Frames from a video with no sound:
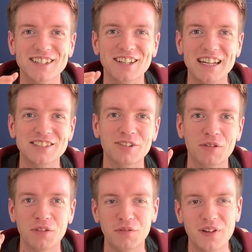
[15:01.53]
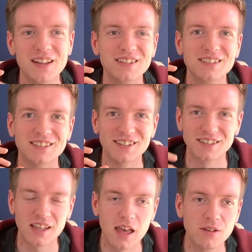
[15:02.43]
nature of the fins and the
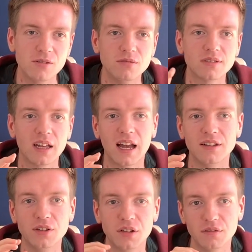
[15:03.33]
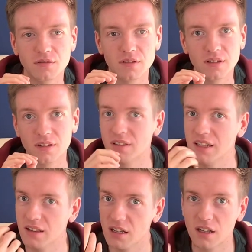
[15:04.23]
scales, and you can see
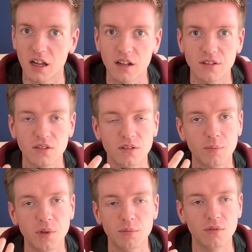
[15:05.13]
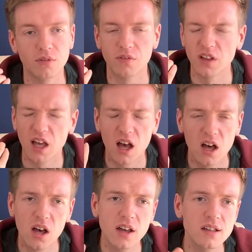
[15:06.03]
the colours and the pupils of the
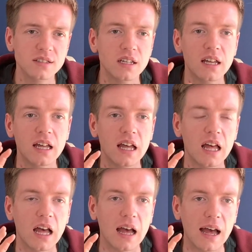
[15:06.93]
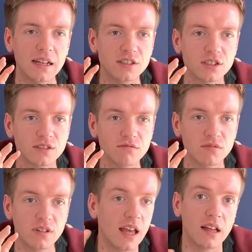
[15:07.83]
eyes, and it's just
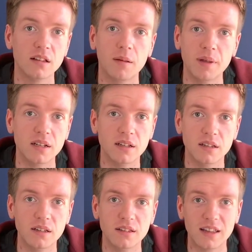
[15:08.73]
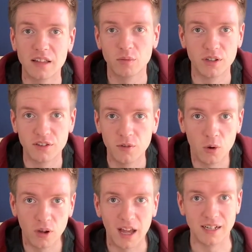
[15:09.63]
yeah, I mean, that's what it's
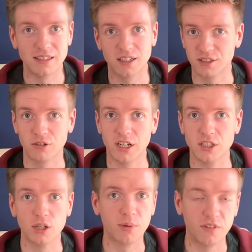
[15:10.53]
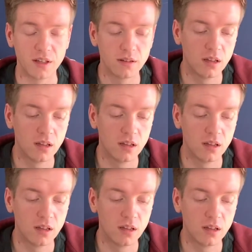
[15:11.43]
for, and it does a great job of it.